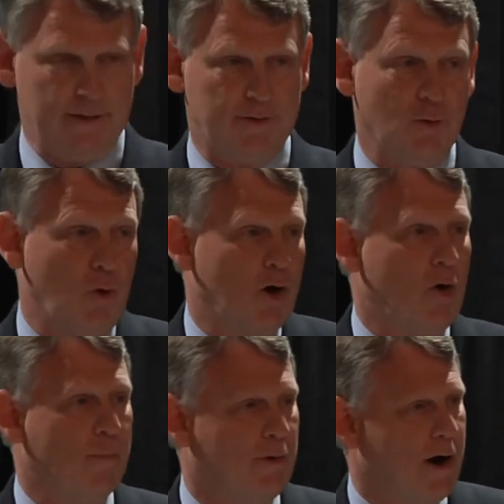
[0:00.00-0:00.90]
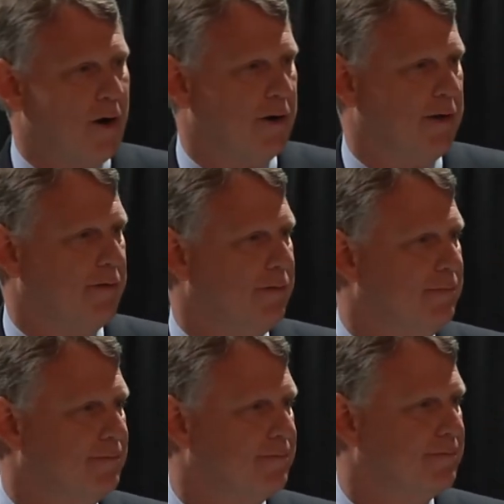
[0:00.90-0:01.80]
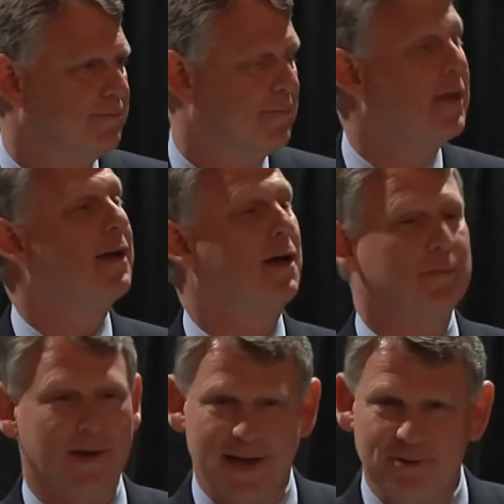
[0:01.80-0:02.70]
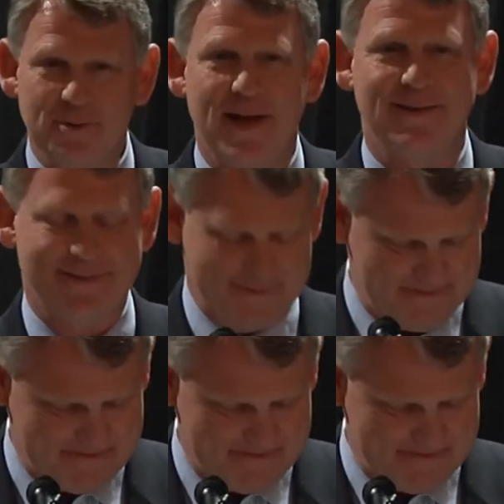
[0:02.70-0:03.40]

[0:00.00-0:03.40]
So, what are our priorities? I'm glad you asked.